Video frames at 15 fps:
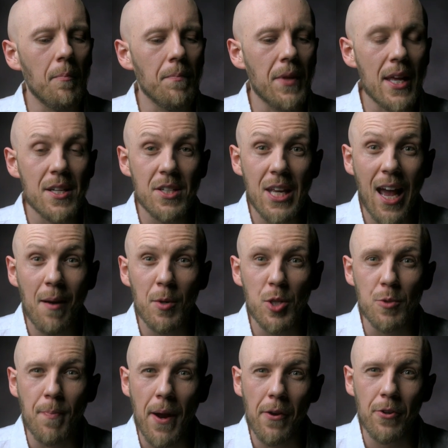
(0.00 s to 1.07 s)
They see how
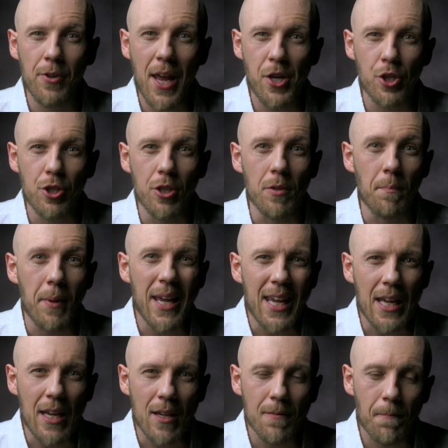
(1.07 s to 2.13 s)
much better their nation could
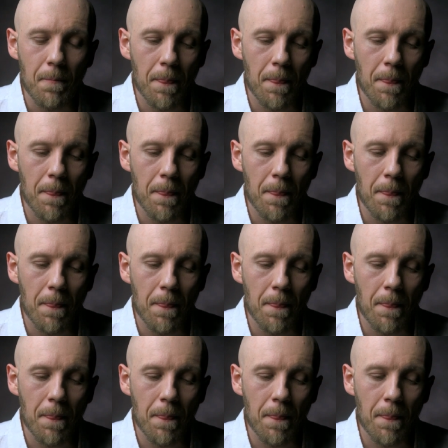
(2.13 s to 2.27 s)
be.